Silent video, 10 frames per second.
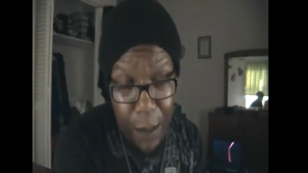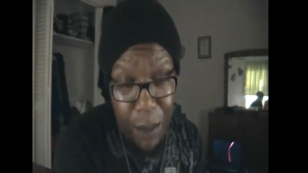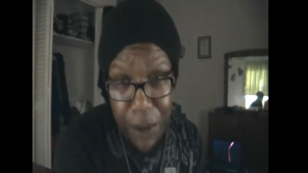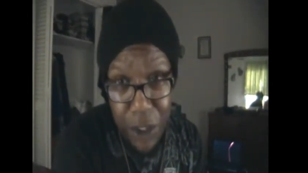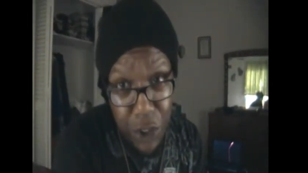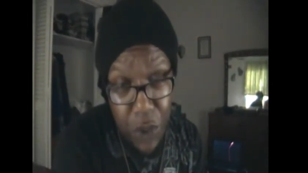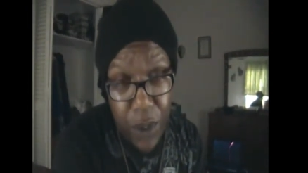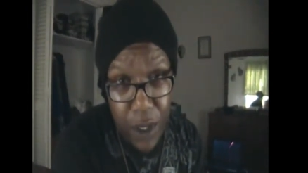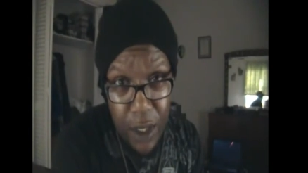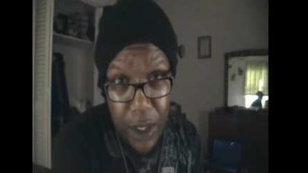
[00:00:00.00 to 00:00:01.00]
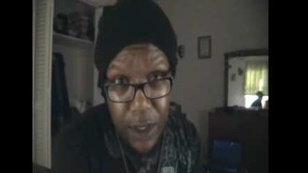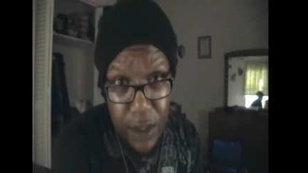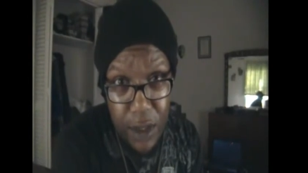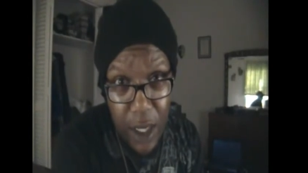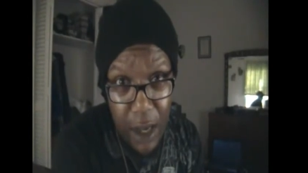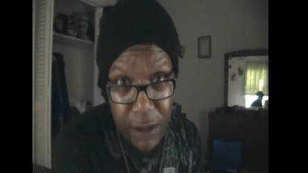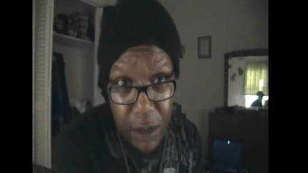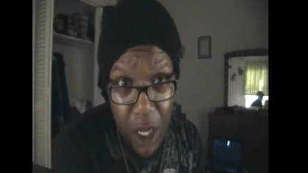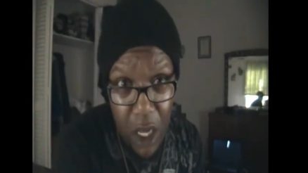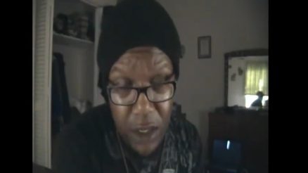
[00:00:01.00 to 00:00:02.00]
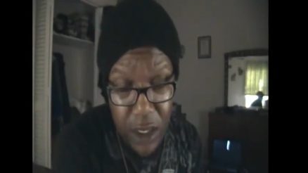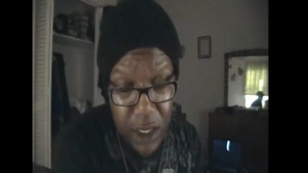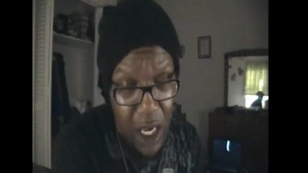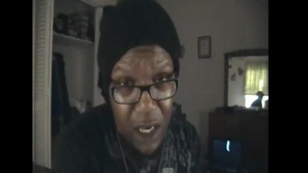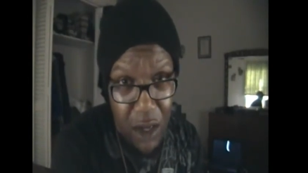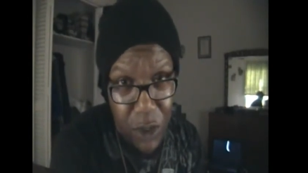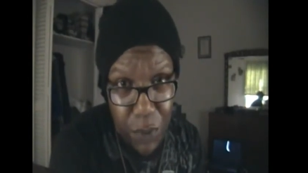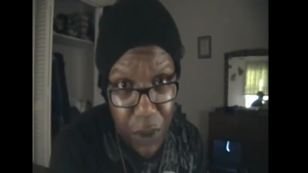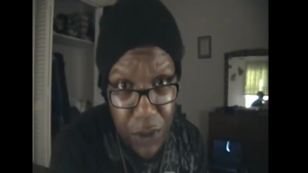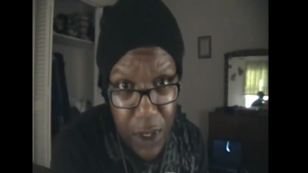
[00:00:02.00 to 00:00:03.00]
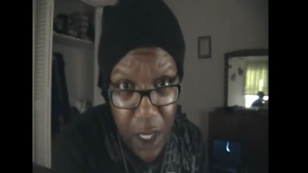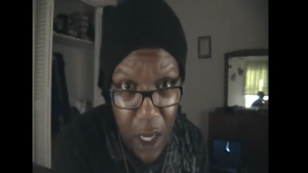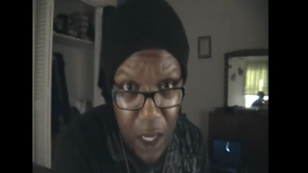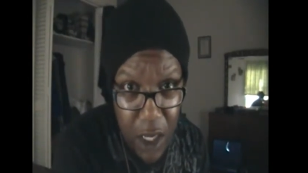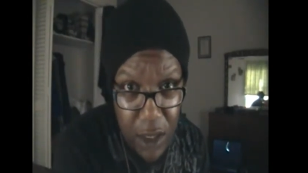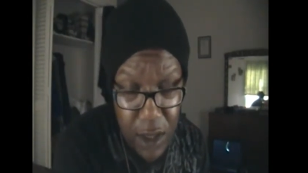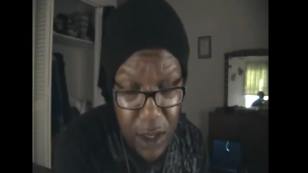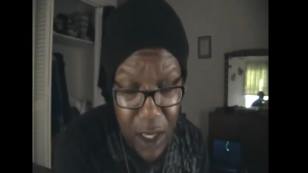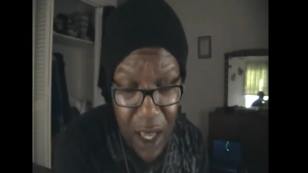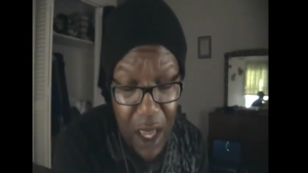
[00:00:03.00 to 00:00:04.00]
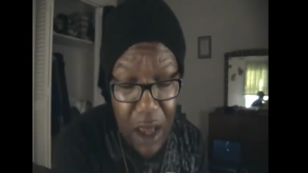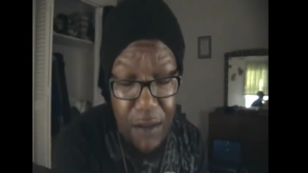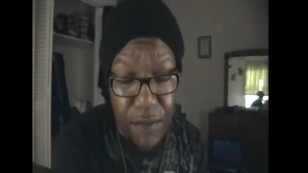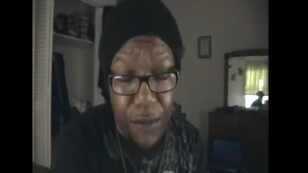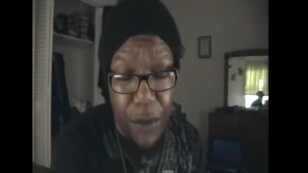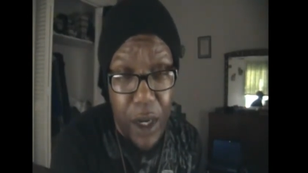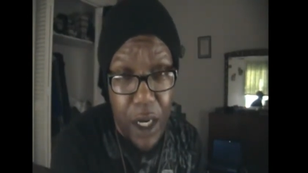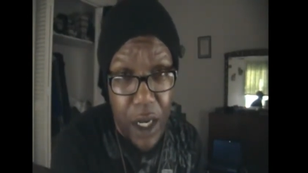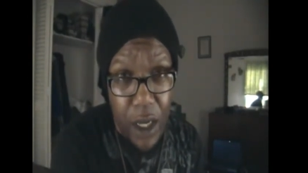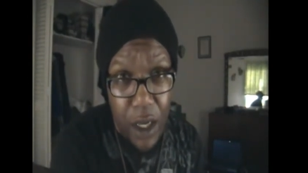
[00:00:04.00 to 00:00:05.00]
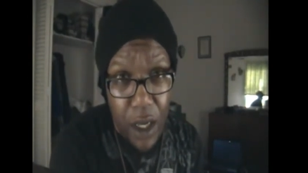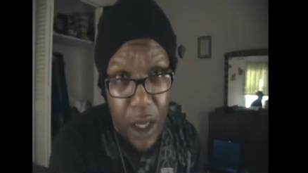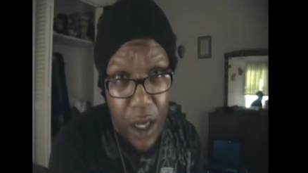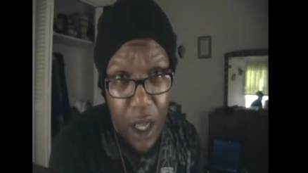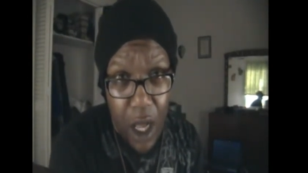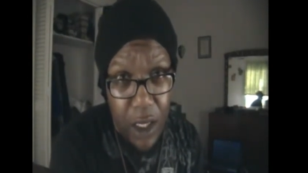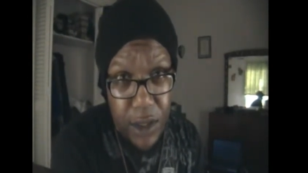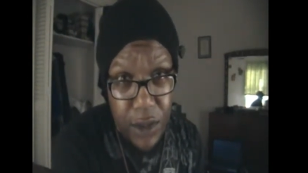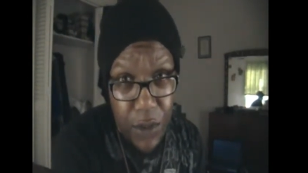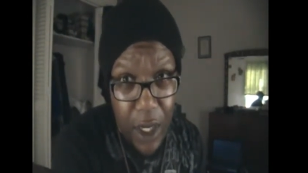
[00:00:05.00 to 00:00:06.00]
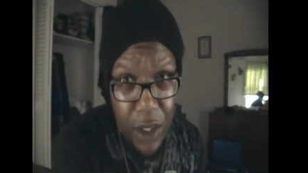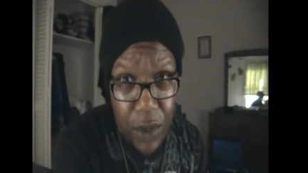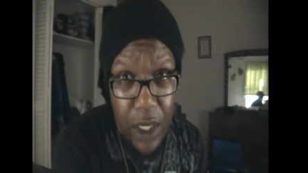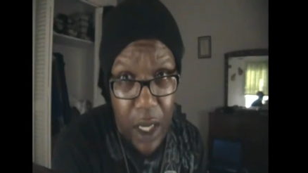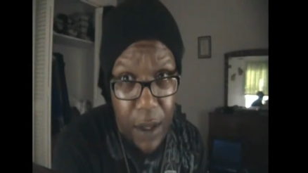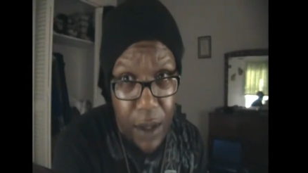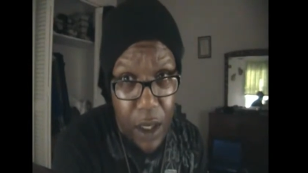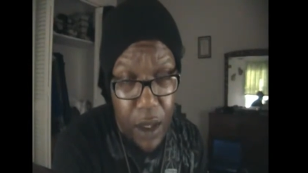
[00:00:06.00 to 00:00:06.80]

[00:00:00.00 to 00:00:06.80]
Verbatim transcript: I'm pretty sure it does have some cons because eh, there's pros and cons to every console that you get.